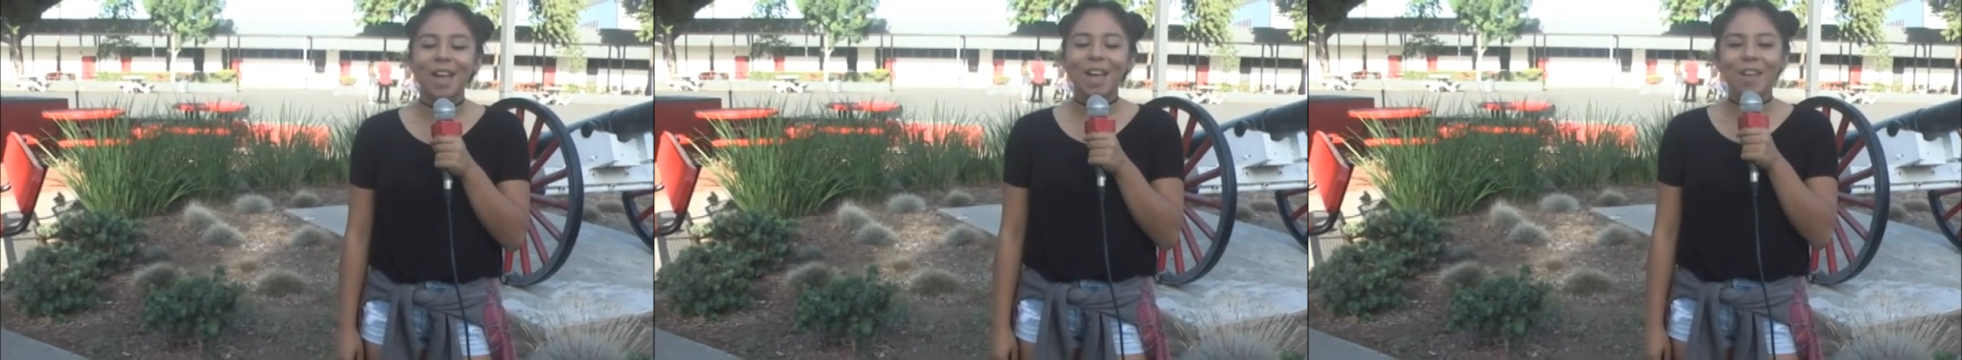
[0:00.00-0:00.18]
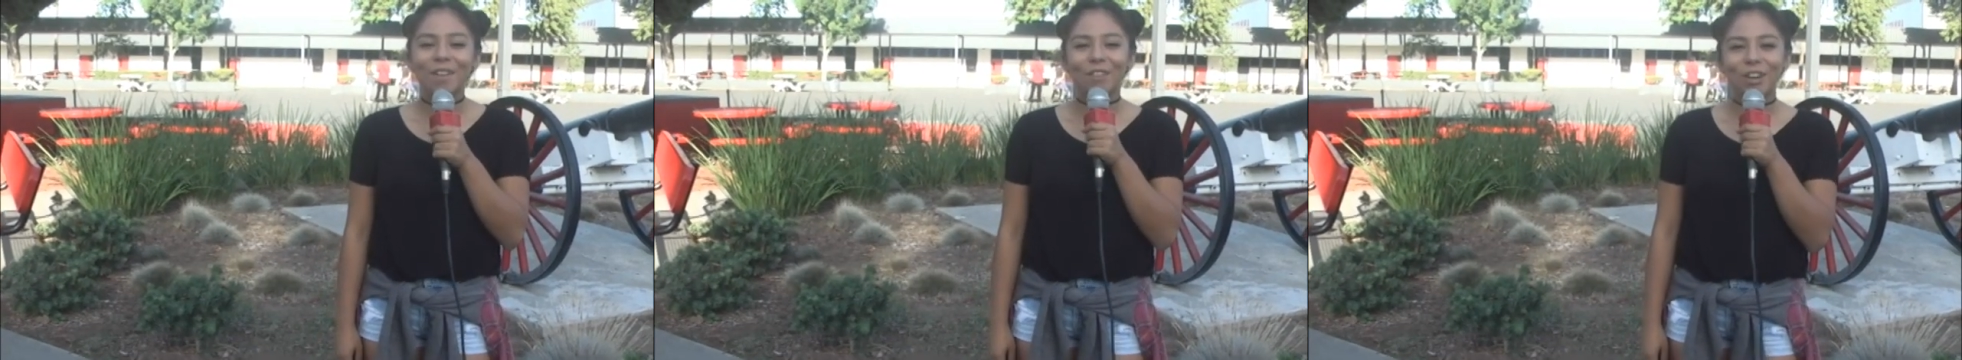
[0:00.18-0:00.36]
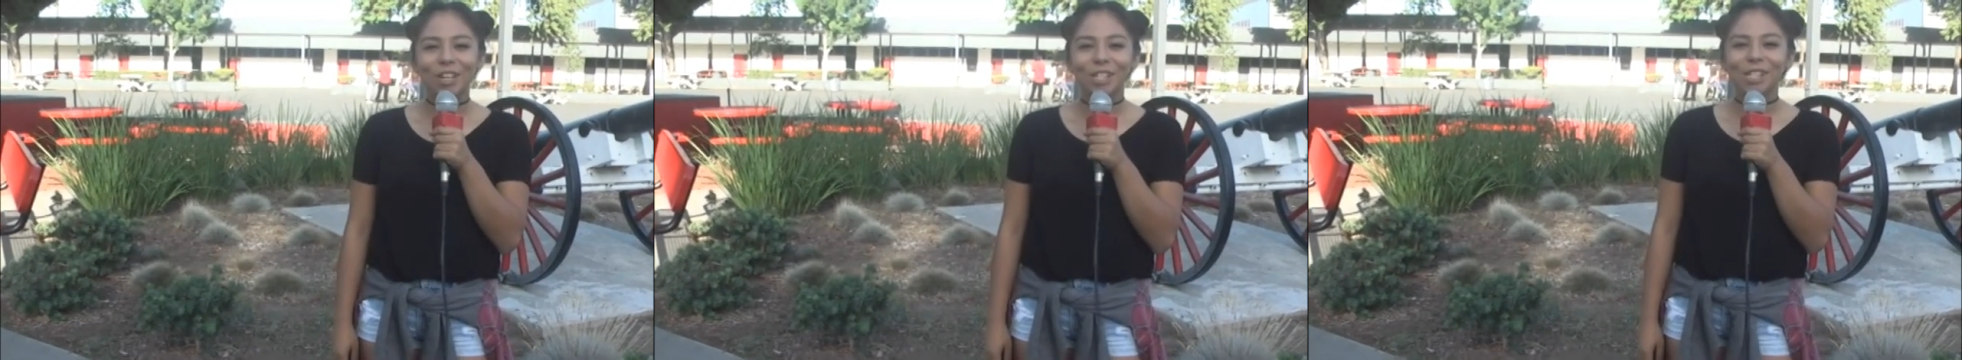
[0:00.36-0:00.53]

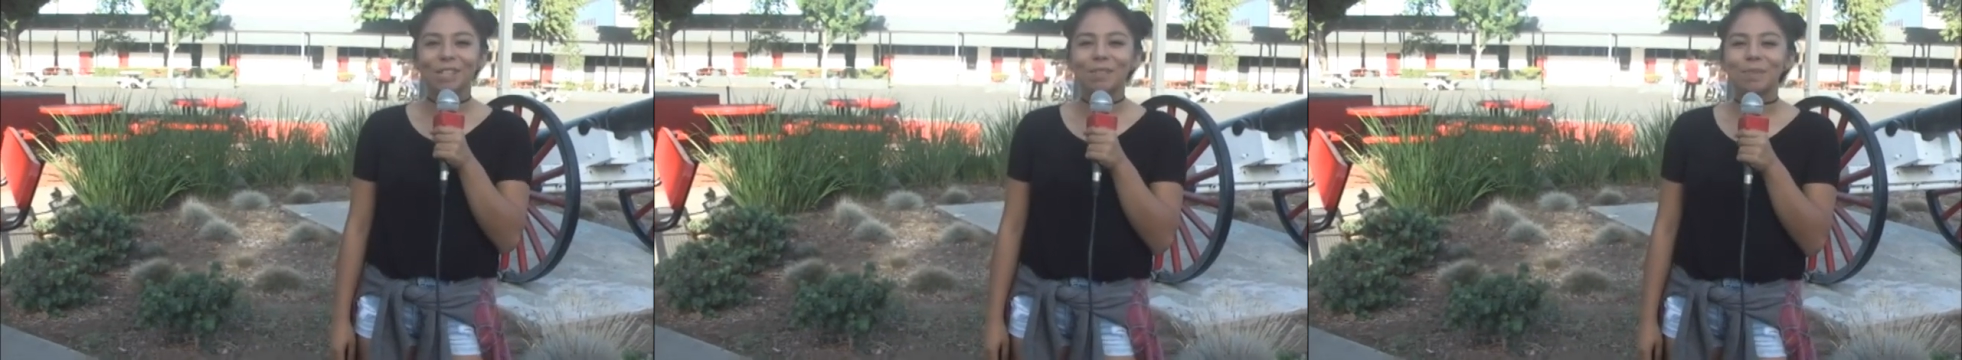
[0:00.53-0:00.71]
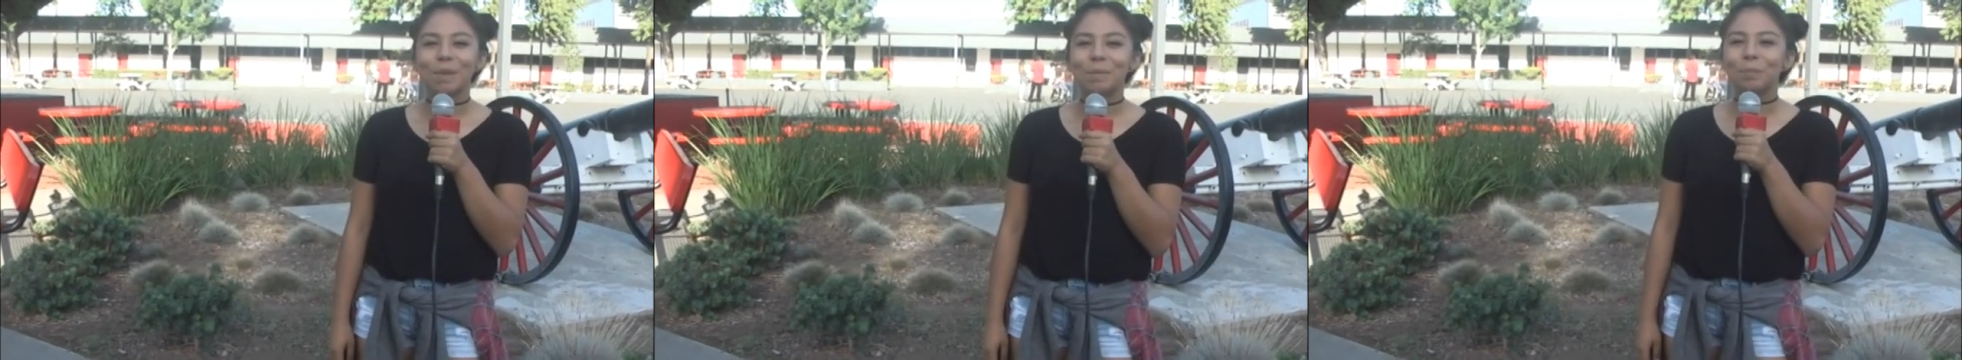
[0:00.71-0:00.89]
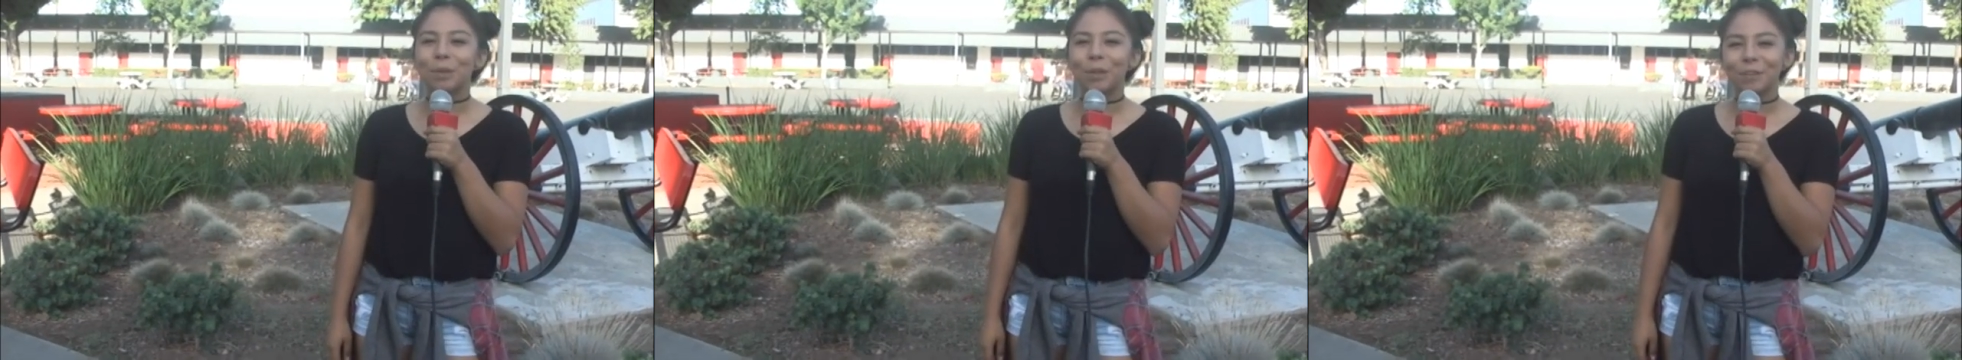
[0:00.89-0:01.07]
and varsity
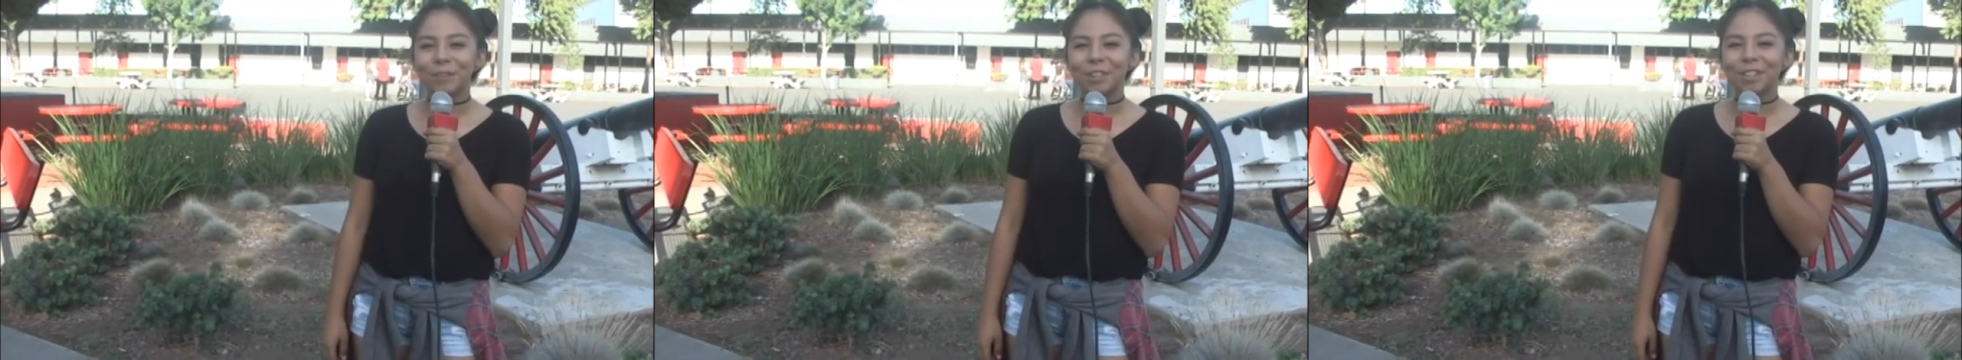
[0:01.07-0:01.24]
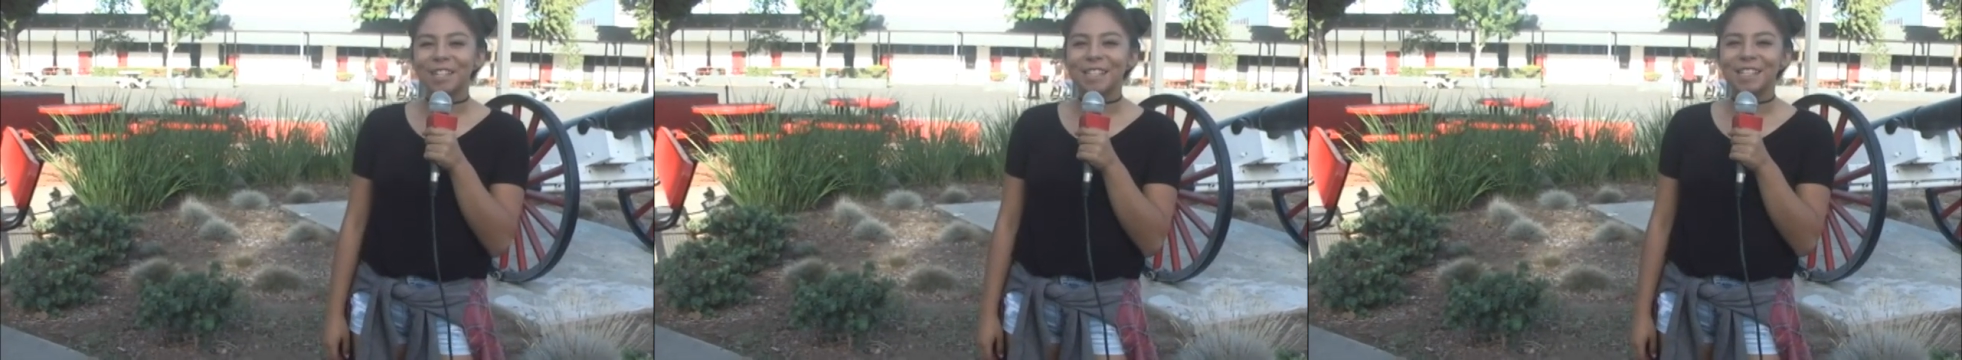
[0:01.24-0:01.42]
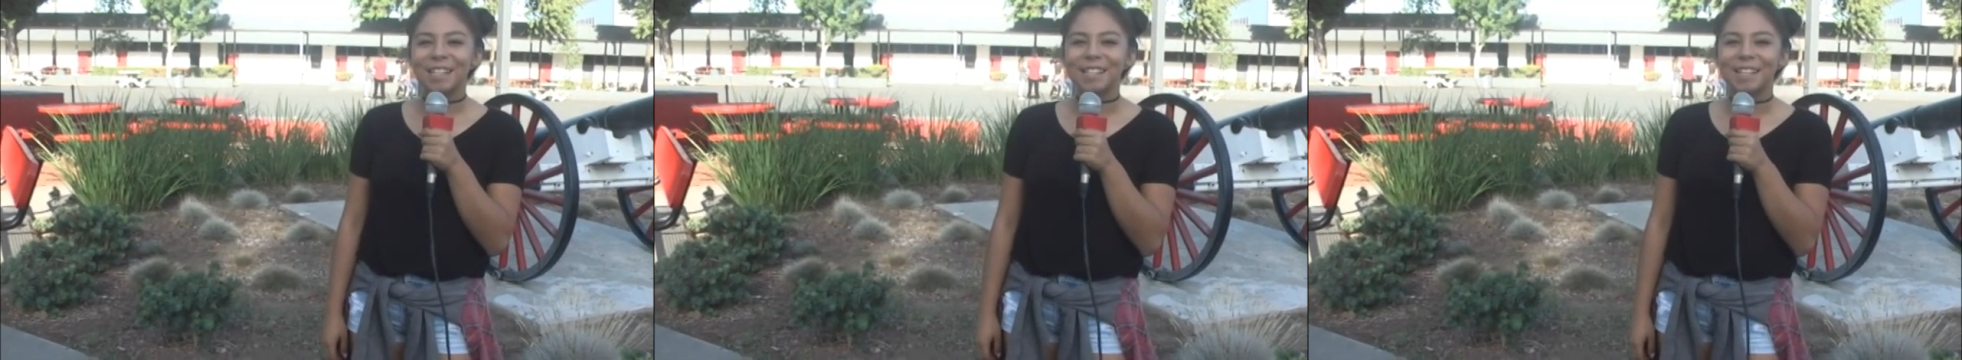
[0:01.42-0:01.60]
remained perfect
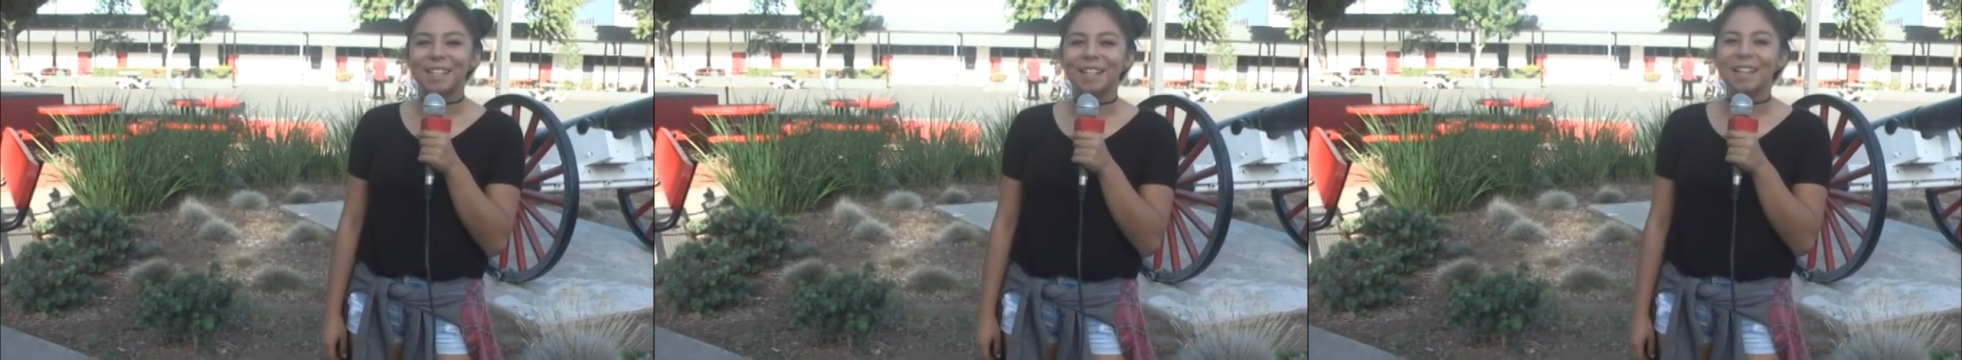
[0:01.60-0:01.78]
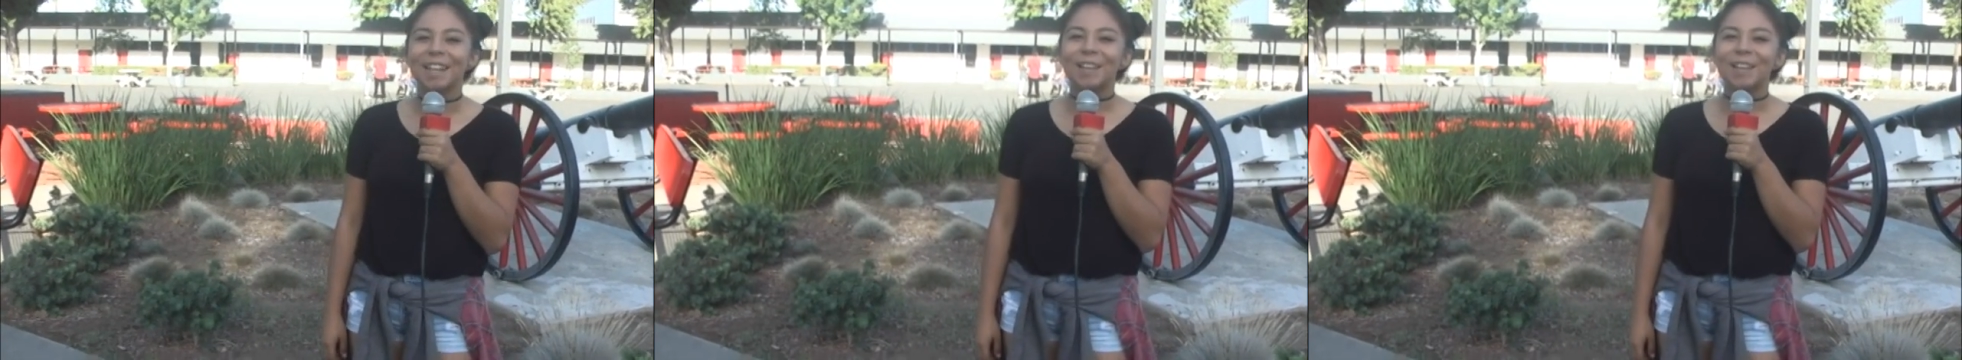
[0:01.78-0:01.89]
this season